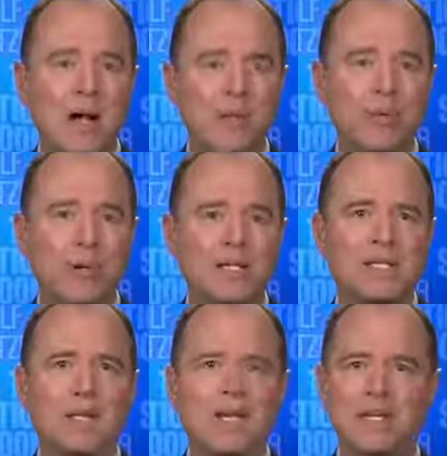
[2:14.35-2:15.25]

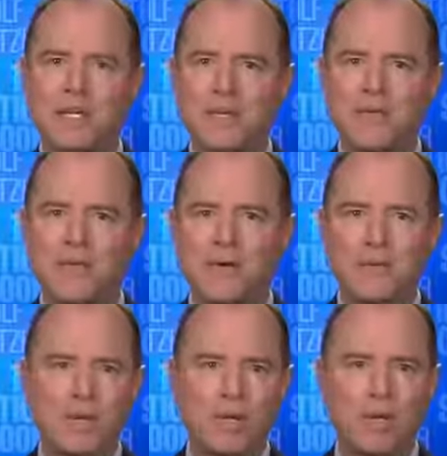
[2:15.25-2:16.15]
unprecedented
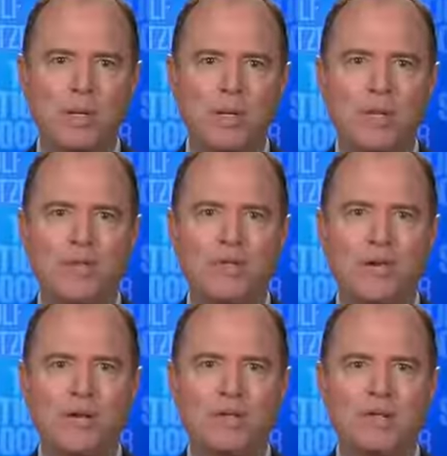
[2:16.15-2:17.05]
interference with our political
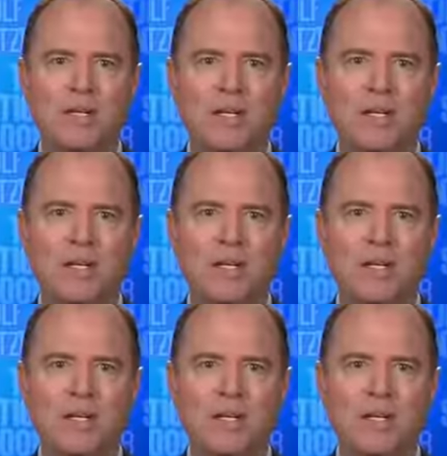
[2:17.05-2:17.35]
affairs.